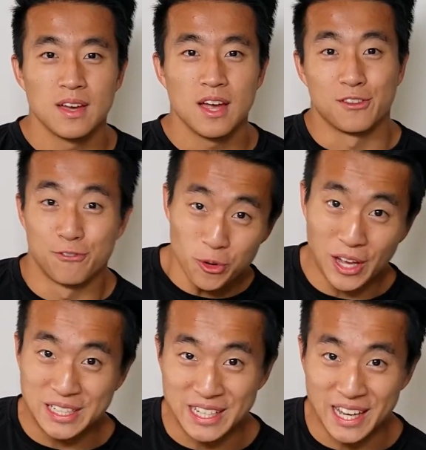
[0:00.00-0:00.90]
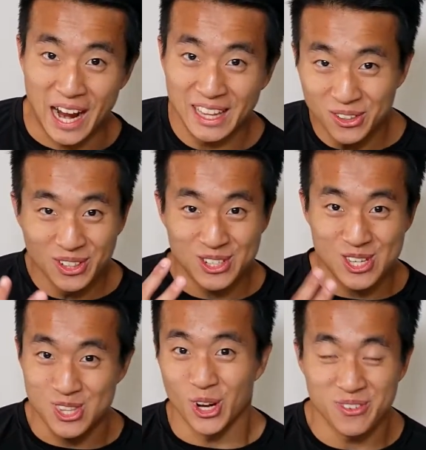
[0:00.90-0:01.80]
And the fourth idea, I literally
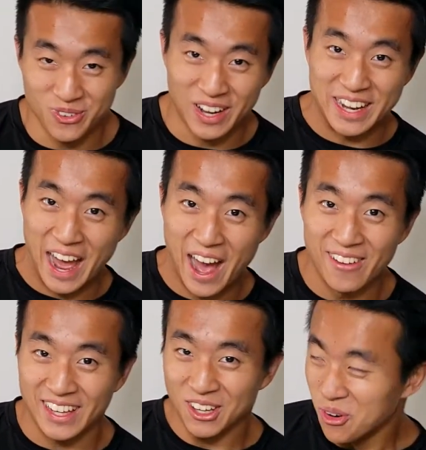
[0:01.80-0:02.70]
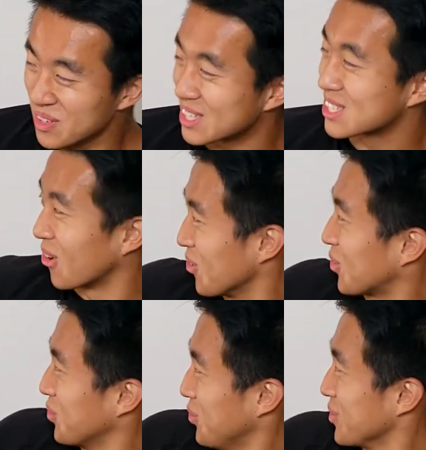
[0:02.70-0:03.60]
just thought of it right now. Like it would be so
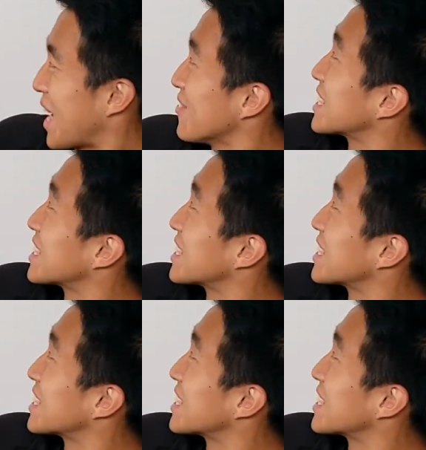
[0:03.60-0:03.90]
cool to have like